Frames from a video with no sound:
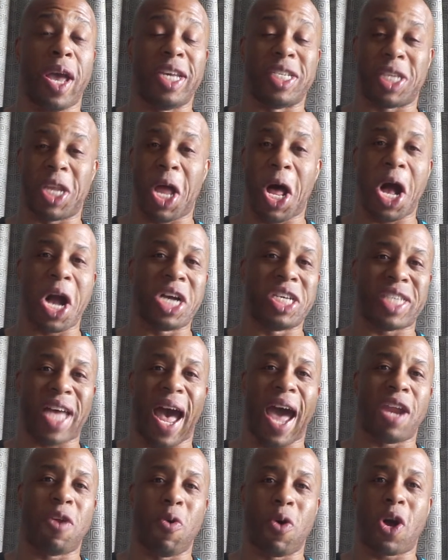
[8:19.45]
as long as
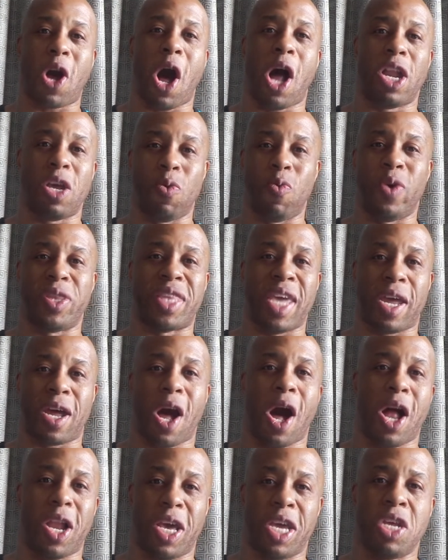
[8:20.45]
I don't call it what they
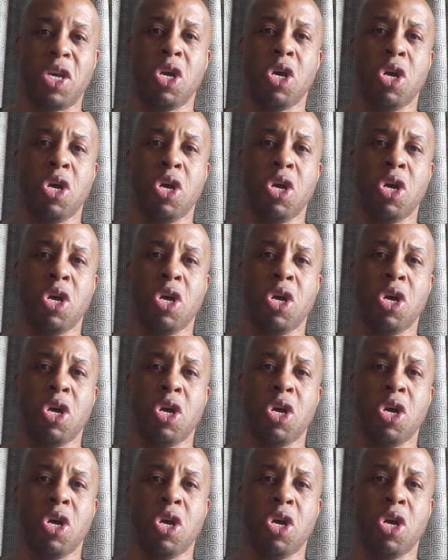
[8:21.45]
call it.